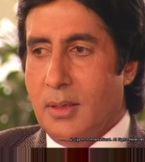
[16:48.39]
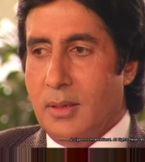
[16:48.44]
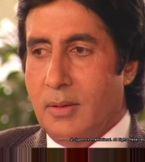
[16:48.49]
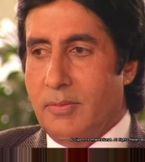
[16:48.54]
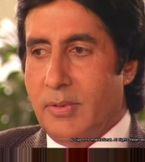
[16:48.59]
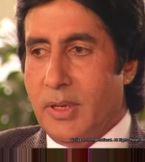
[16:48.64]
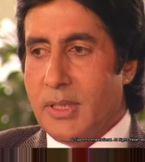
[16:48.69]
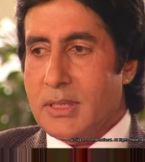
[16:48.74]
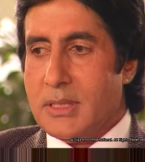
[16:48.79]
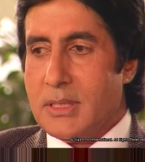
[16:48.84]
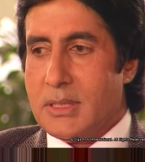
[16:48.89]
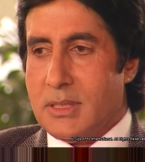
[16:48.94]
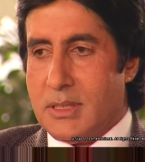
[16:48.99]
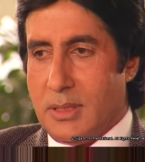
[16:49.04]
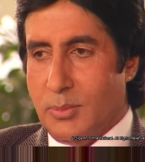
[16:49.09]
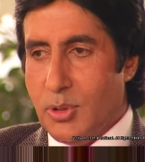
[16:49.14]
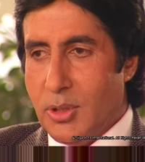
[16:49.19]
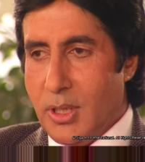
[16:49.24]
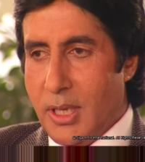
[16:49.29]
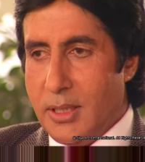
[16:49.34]
very
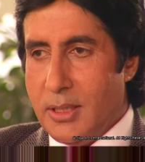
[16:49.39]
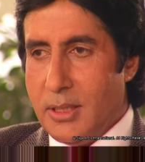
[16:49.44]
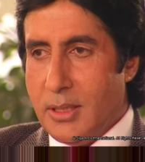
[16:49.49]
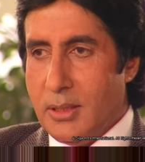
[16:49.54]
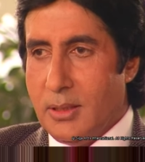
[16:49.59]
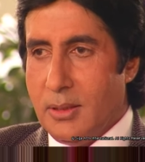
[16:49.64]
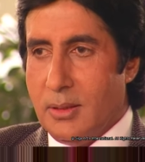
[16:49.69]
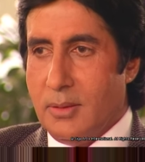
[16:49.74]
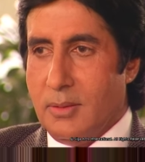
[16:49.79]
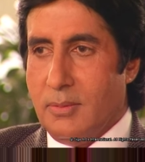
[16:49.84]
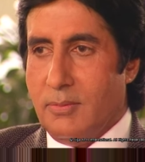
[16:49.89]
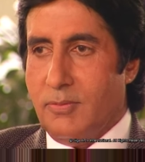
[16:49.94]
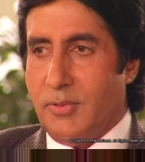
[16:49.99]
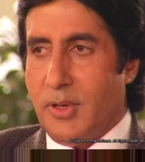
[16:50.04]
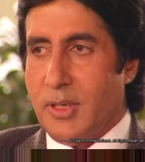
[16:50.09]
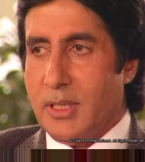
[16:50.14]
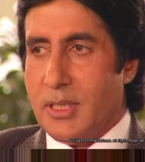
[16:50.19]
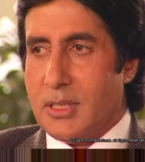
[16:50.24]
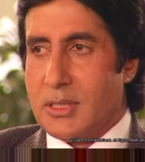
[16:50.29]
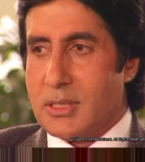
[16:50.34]
stimulating,
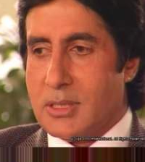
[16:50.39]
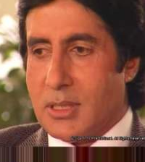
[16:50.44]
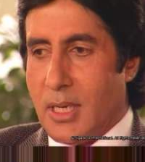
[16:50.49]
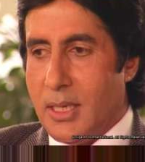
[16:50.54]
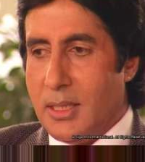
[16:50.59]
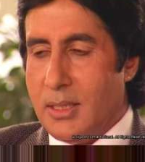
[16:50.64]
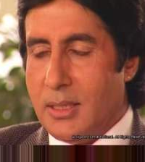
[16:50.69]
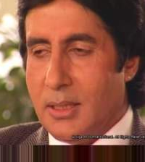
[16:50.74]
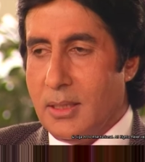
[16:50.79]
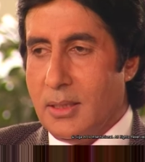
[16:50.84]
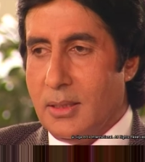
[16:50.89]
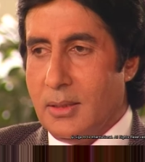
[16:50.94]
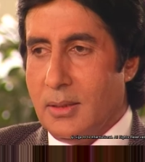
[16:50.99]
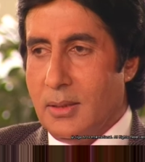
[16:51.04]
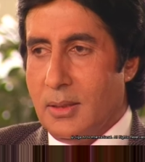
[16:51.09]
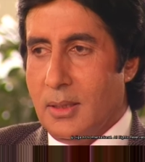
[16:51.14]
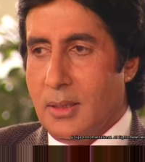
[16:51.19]
very exciting